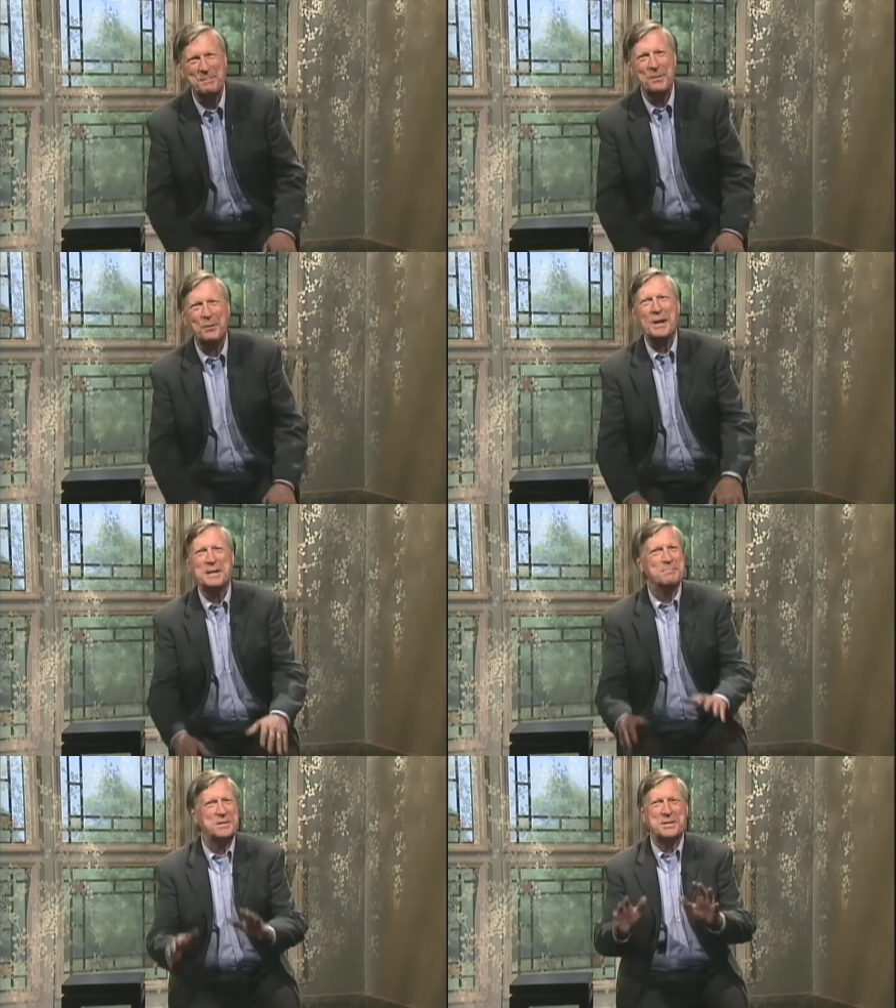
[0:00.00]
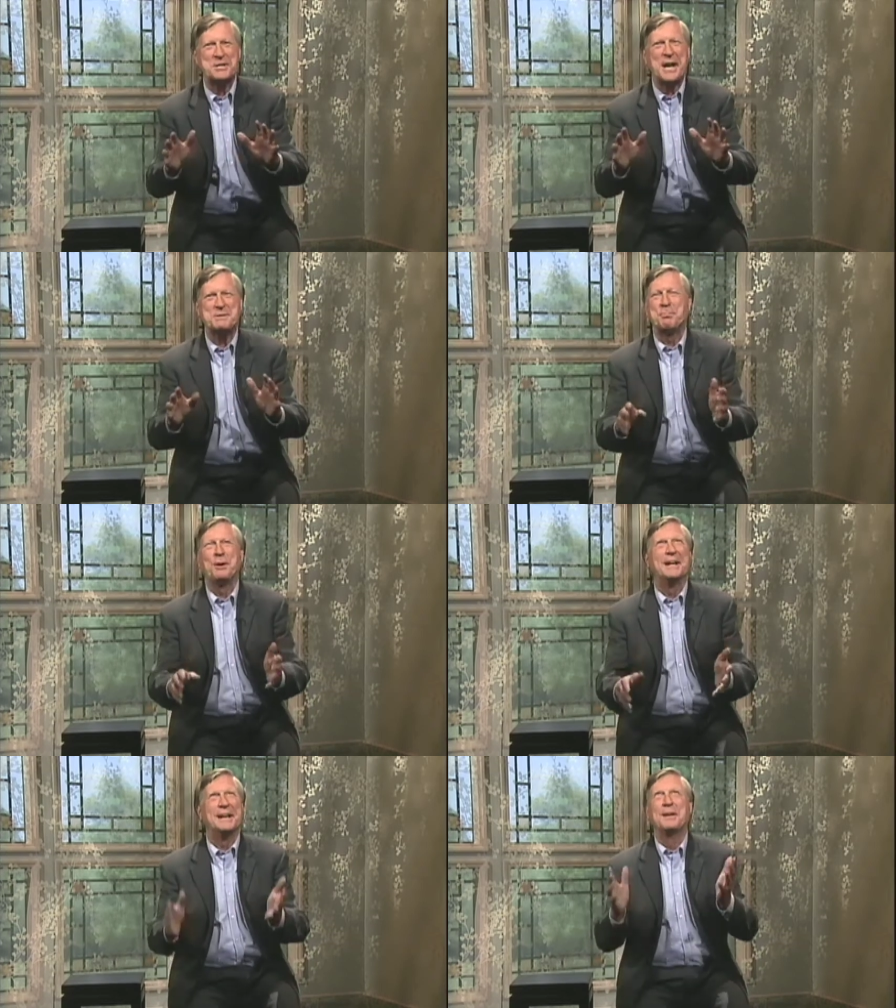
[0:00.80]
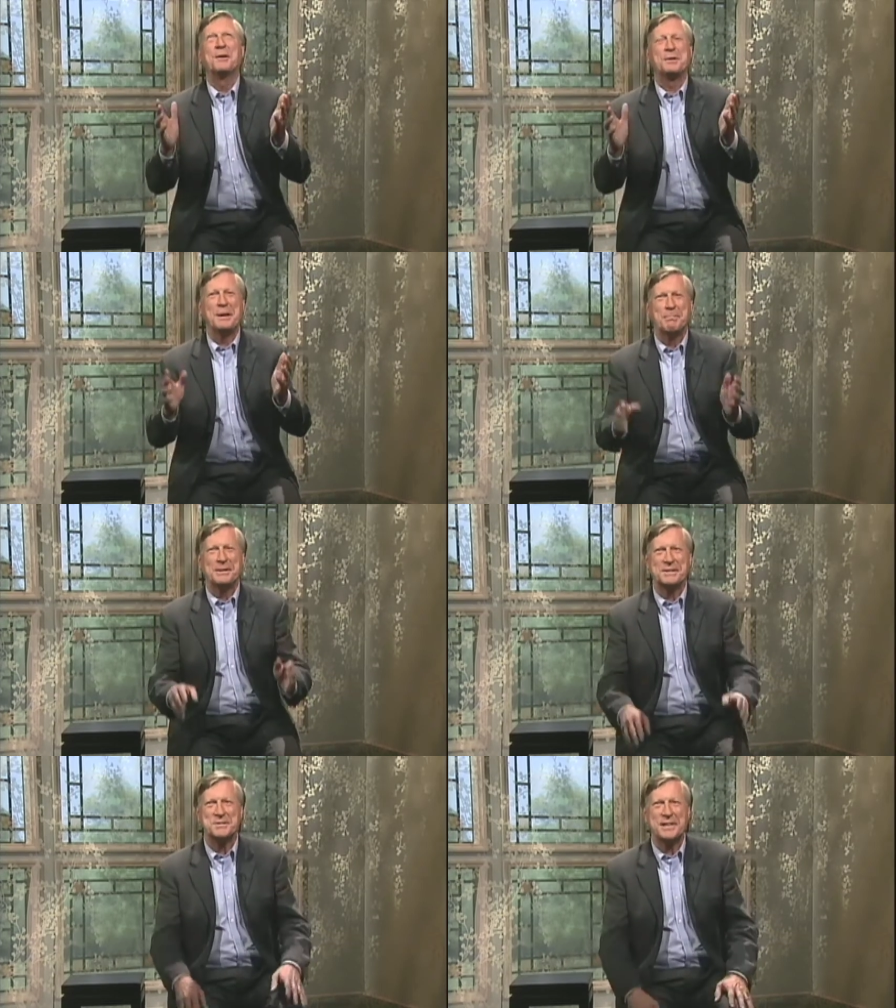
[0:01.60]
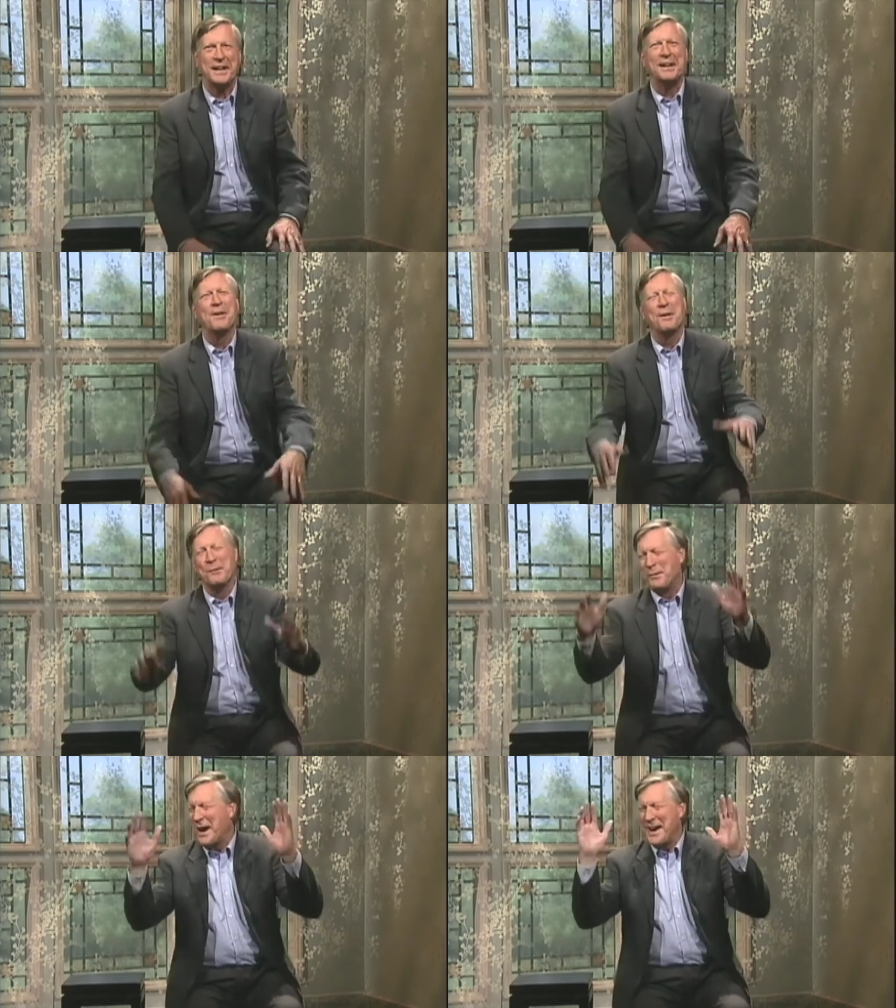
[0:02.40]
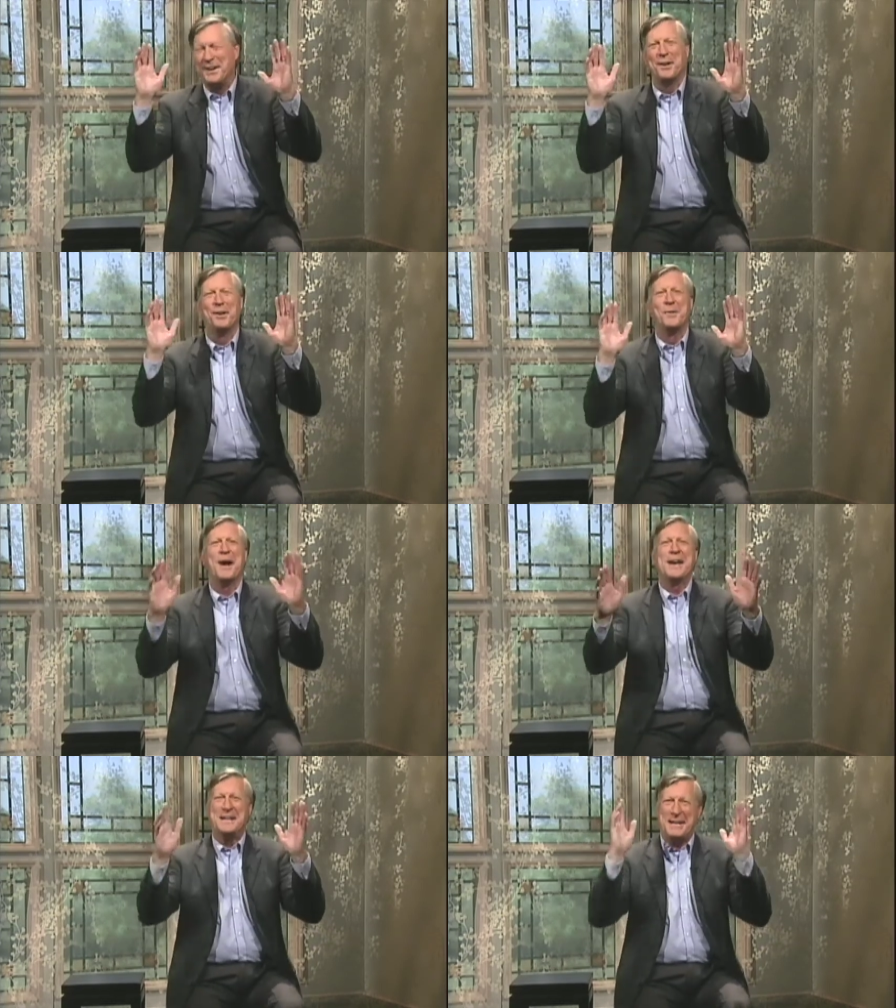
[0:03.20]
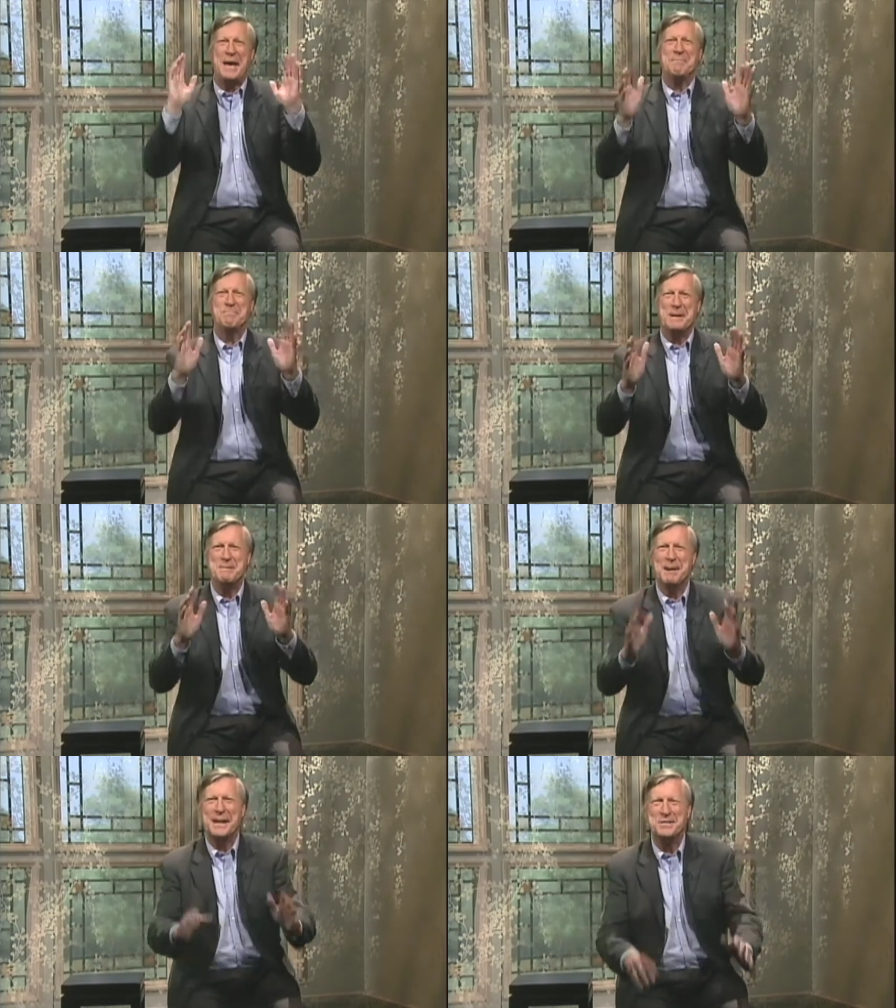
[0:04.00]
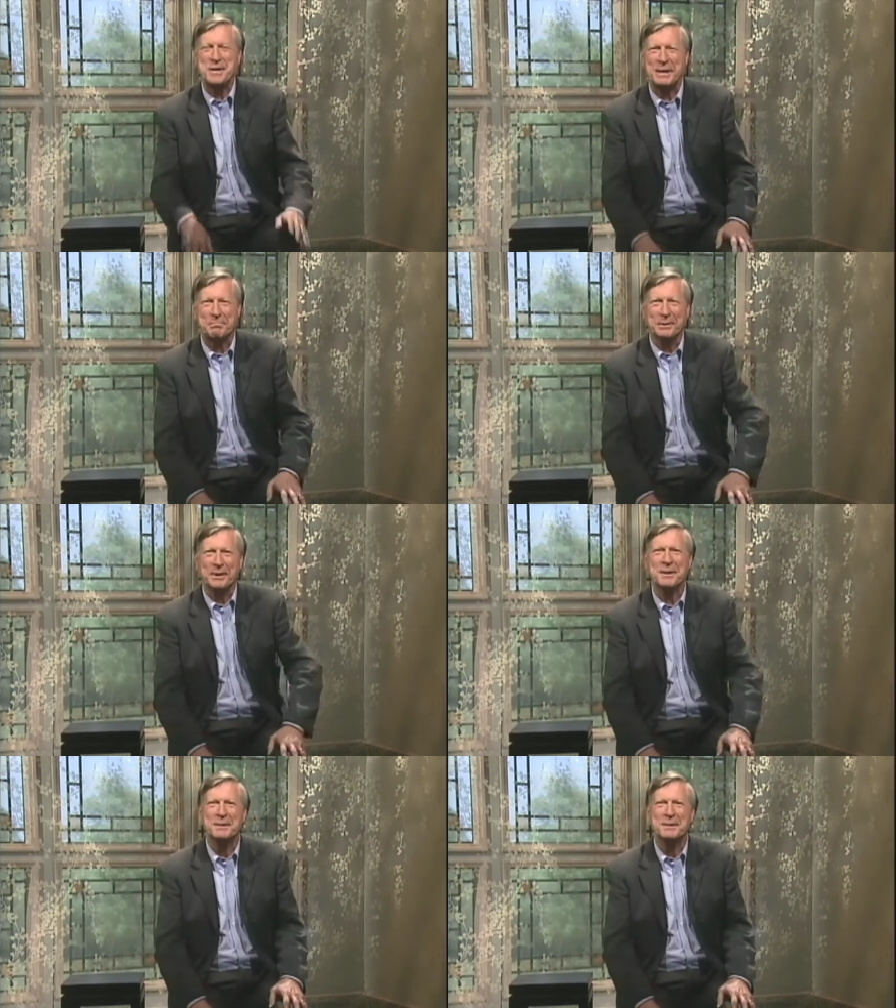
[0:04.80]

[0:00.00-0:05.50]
Williams, exasperated, looked up at the ceiling. All right, all right, get me my checkbook.